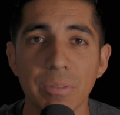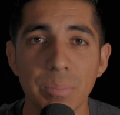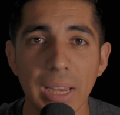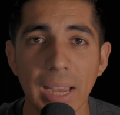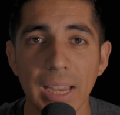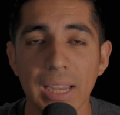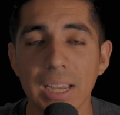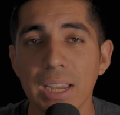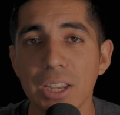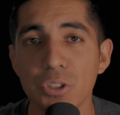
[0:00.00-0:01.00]
FBA,
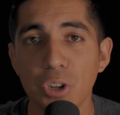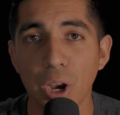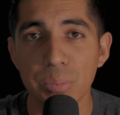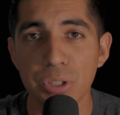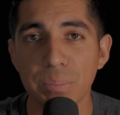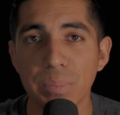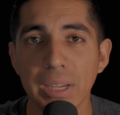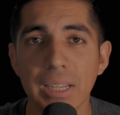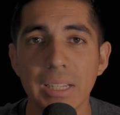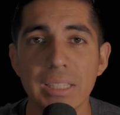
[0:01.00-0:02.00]
drop
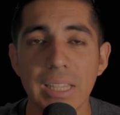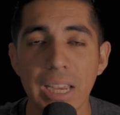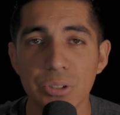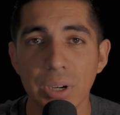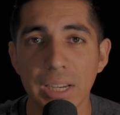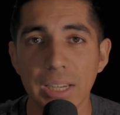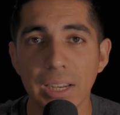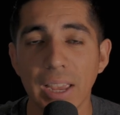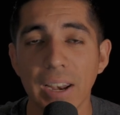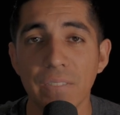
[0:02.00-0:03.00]
shipping, day
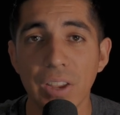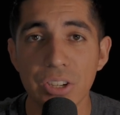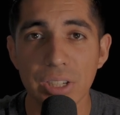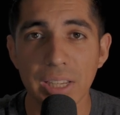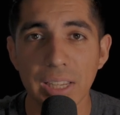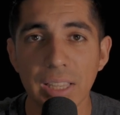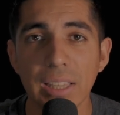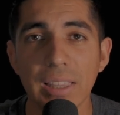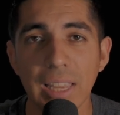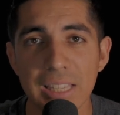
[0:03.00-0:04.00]
trading, and eventually
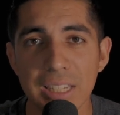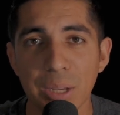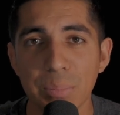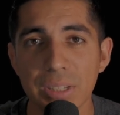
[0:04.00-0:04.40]
the ATM